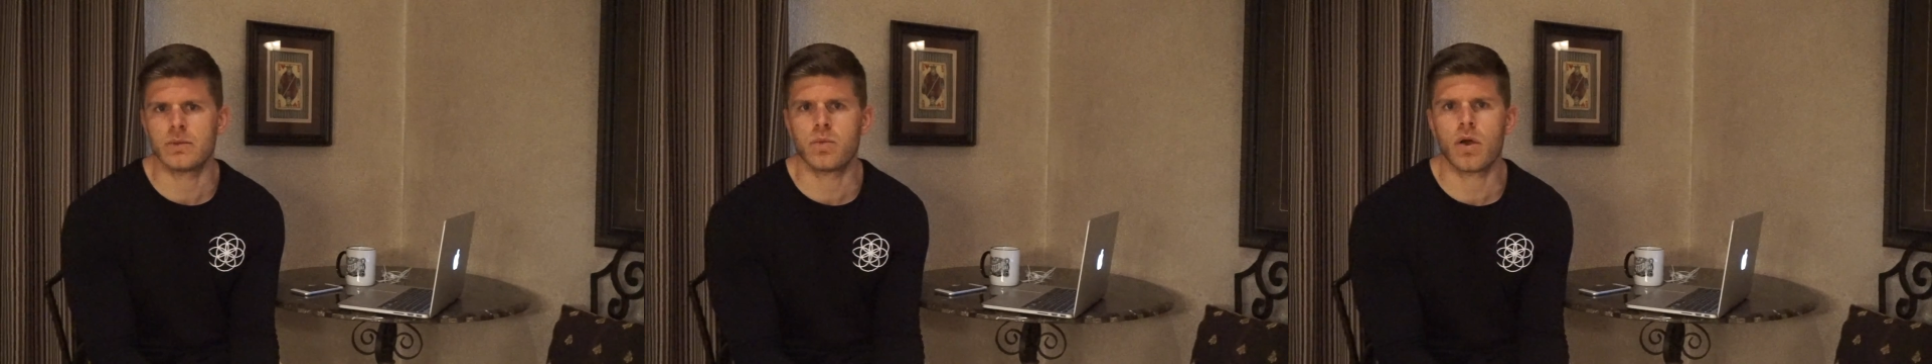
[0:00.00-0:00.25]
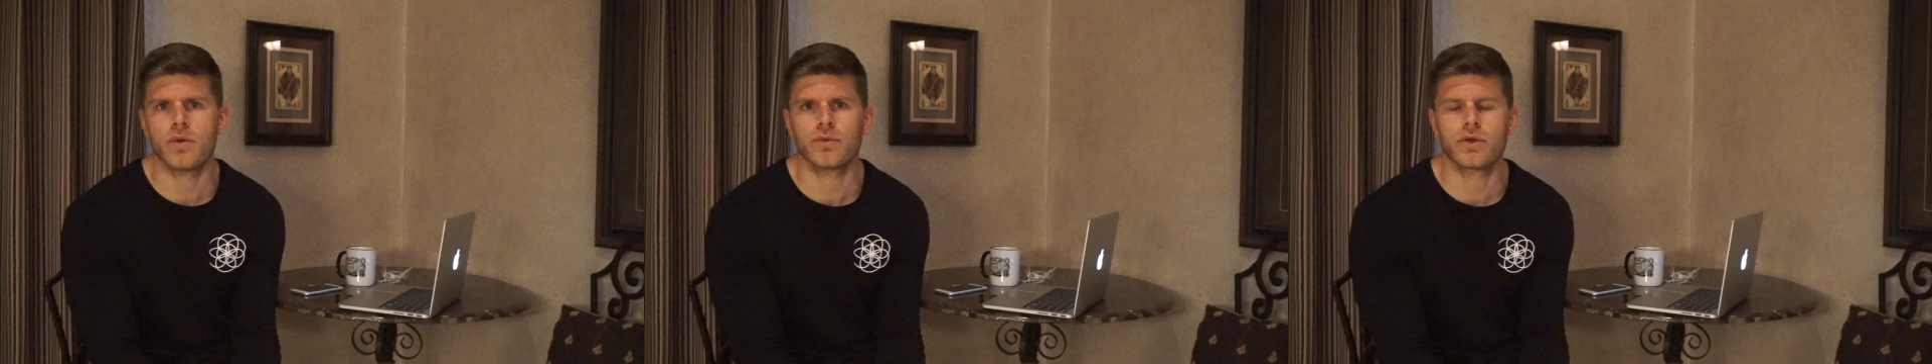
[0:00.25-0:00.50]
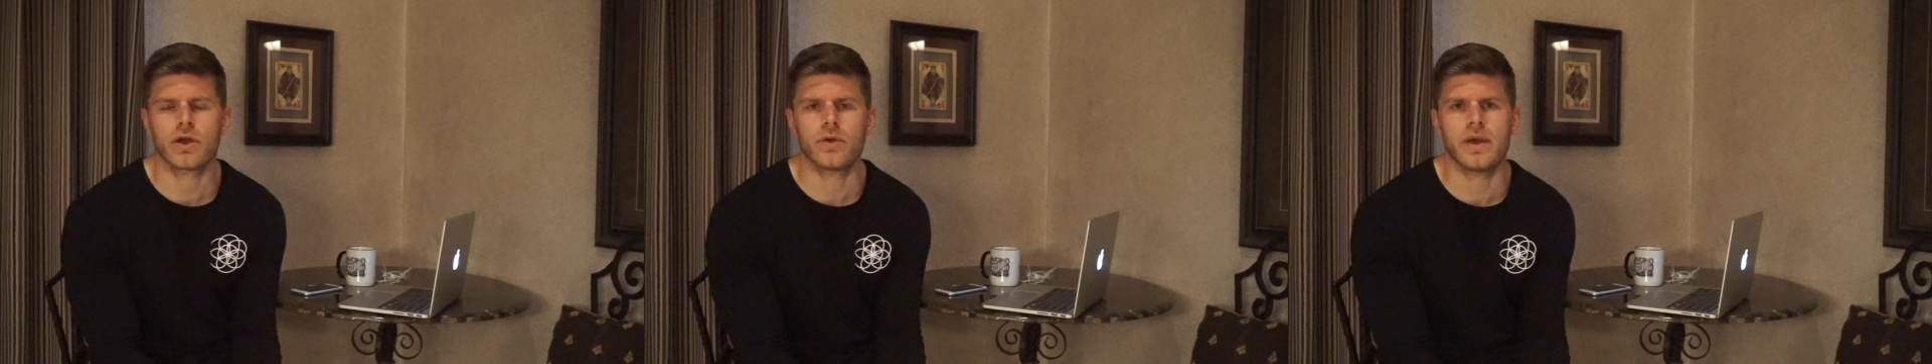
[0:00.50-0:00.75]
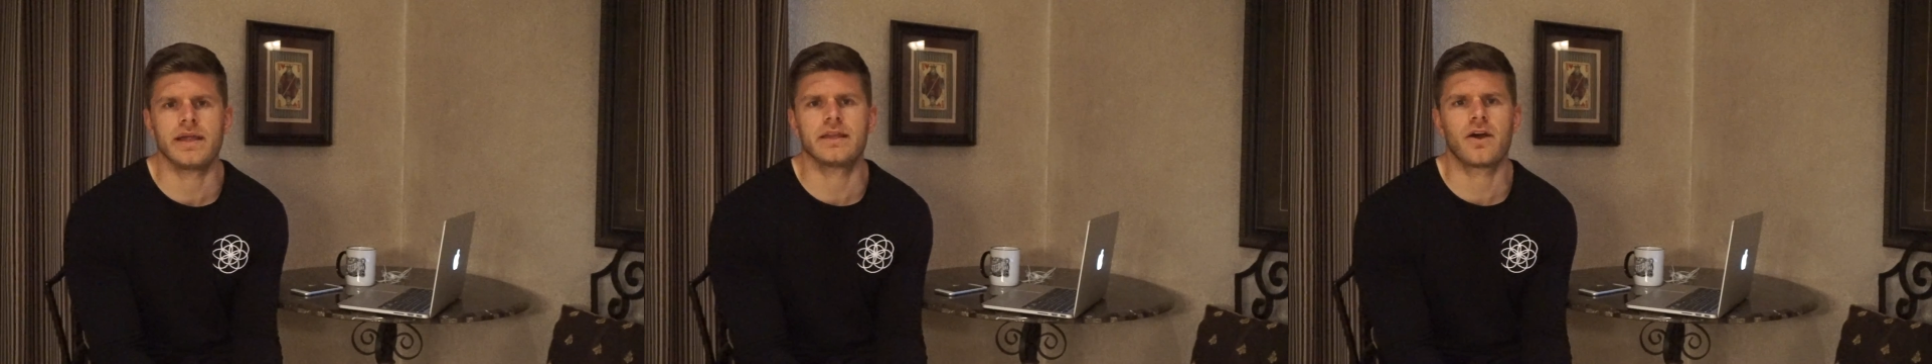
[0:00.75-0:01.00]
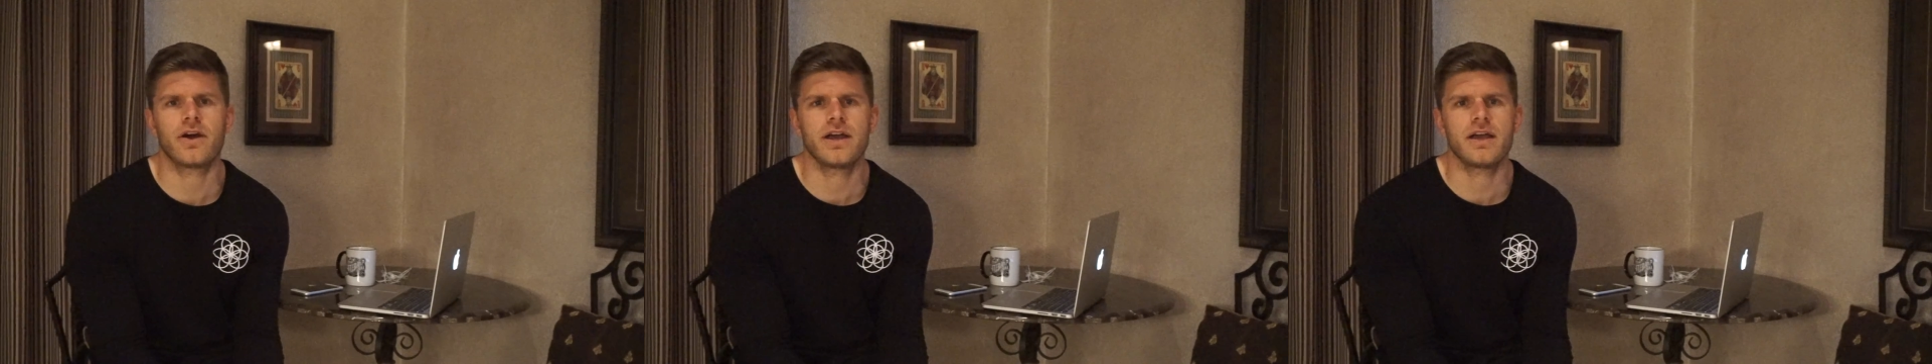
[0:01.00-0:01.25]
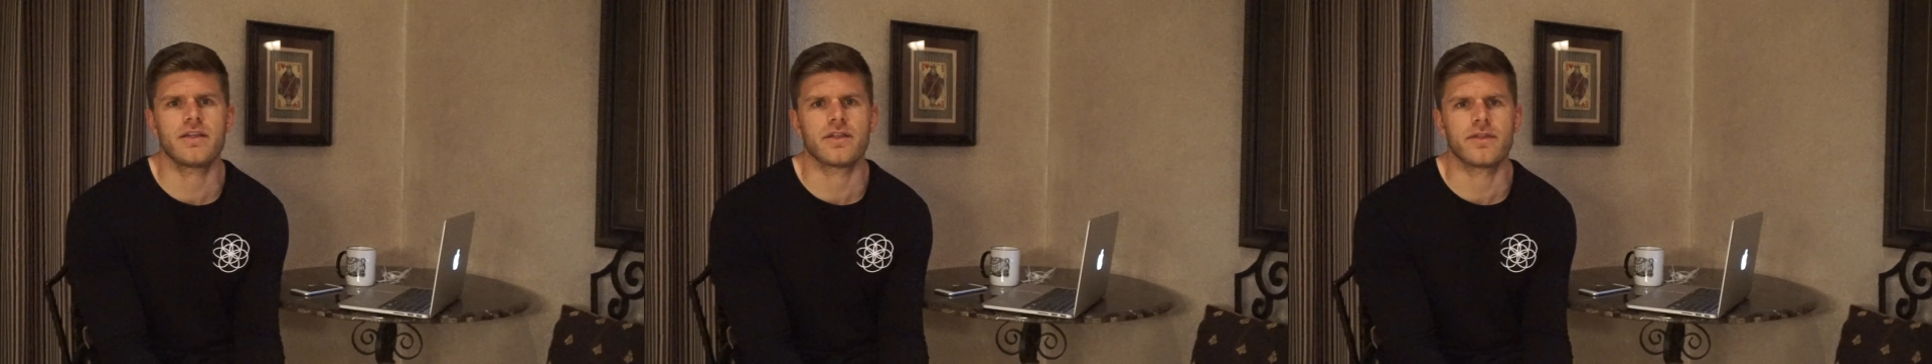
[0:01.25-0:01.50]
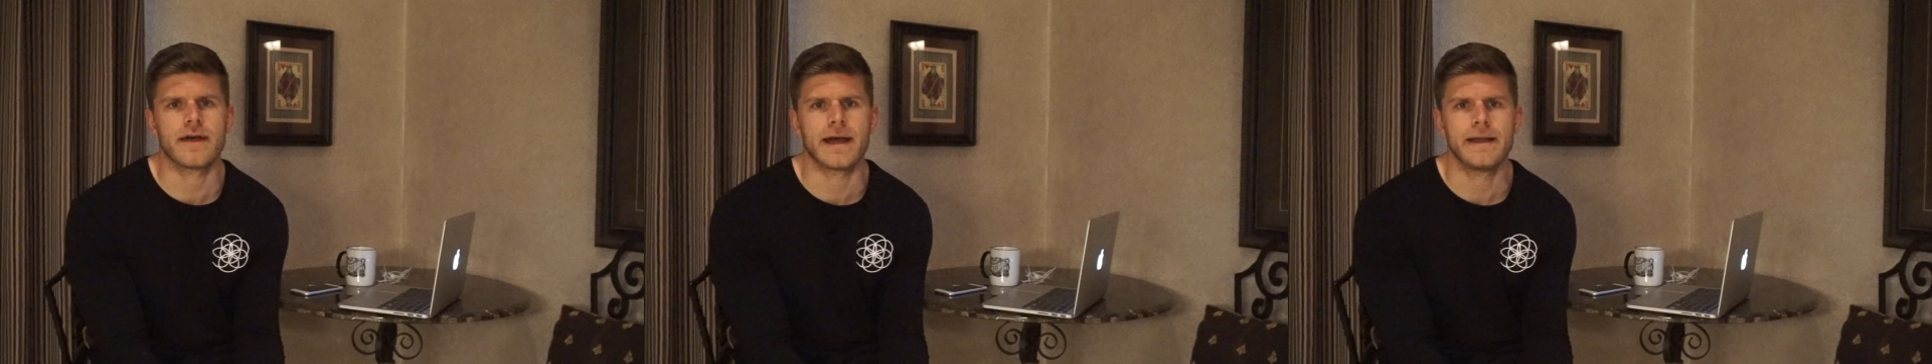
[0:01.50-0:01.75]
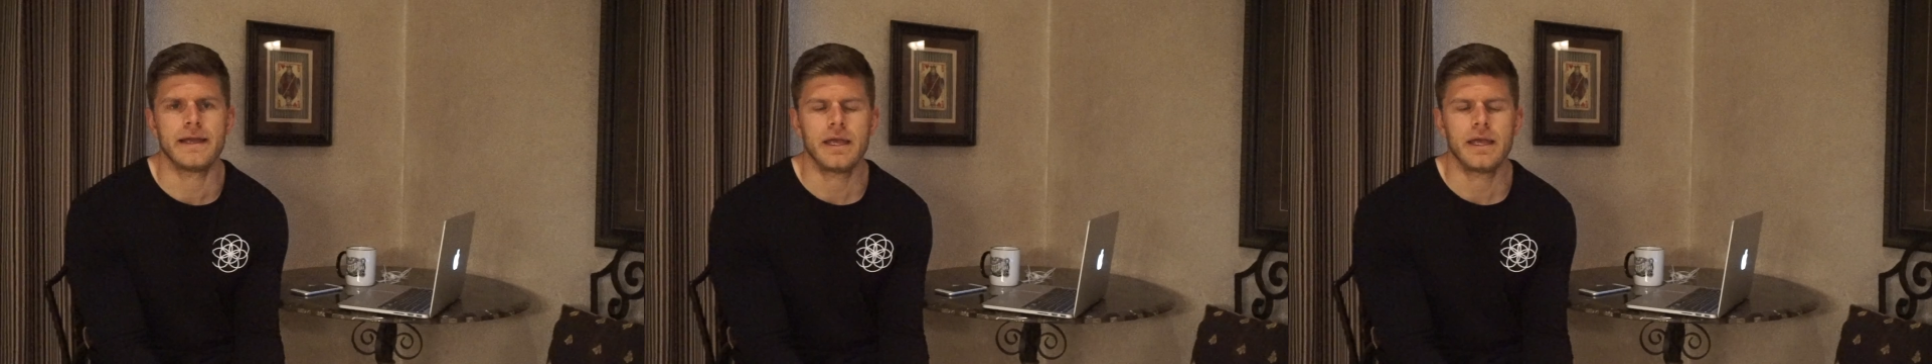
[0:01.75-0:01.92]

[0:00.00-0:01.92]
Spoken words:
won't go any higher than that,